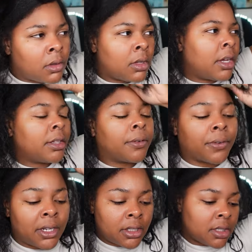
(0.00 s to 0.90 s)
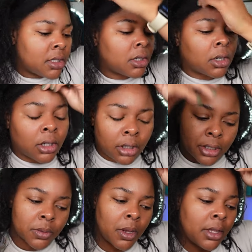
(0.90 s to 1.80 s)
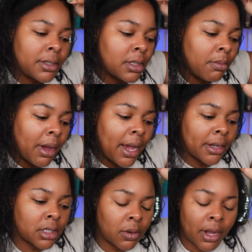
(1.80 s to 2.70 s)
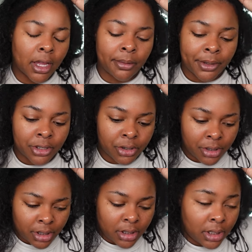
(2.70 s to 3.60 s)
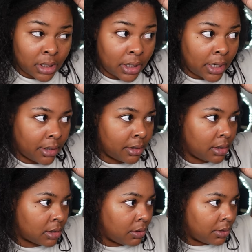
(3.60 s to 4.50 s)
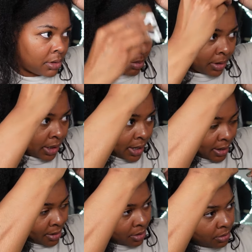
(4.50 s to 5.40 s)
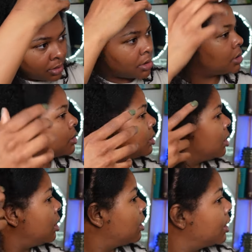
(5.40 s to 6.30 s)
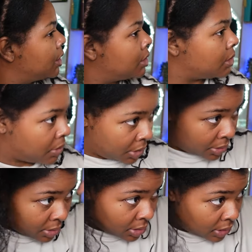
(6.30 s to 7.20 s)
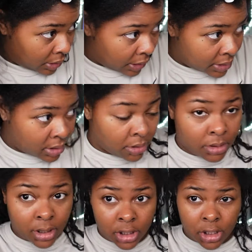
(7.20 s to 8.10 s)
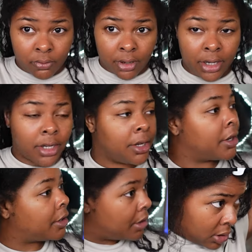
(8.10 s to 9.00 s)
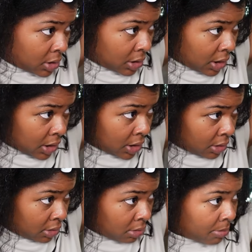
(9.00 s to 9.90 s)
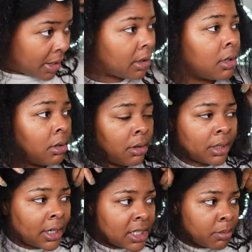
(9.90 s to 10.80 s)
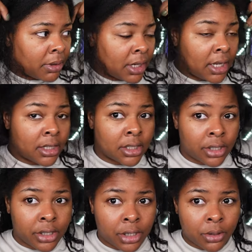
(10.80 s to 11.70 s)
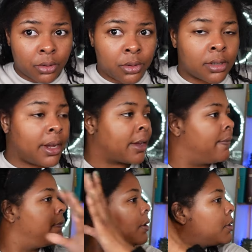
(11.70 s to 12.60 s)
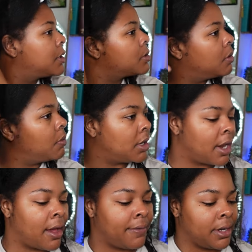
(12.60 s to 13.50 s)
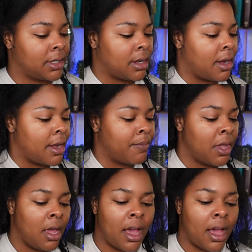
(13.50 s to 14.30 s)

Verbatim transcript: You know, the front doesn't curl as well as the back, so I am interested to see how this is going to play out. Alright, so here's the next little section right here. Just taking it little by little, and I split it into two so I can focus on one half at a time.